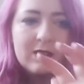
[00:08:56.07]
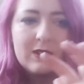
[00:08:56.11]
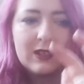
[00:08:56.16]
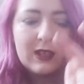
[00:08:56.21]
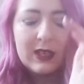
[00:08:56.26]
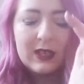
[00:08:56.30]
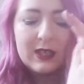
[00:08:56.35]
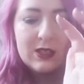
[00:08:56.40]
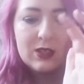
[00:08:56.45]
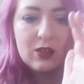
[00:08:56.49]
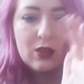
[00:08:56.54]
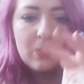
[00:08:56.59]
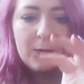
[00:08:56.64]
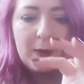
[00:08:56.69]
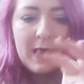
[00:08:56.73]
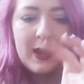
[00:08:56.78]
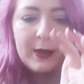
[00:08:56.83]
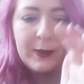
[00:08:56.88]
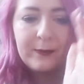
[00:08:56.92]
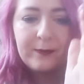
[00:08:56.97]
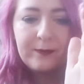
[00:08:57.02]
he'd come
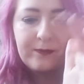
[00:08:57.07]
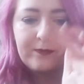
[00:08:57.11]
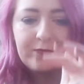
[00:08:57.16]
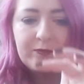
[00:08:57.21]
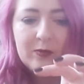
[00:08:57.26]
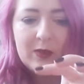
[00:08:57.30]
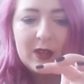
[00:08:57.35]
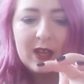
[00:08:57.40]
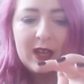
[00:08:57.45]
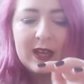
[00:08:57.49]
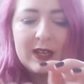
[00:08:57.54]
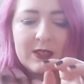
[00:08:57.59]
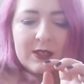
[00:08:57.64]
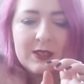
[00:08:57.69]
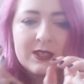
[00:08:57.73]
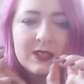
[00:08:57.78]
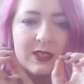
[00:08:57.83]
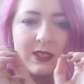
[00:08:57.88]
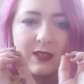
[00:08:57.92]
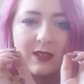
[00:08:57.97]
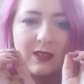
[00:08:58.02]
out, and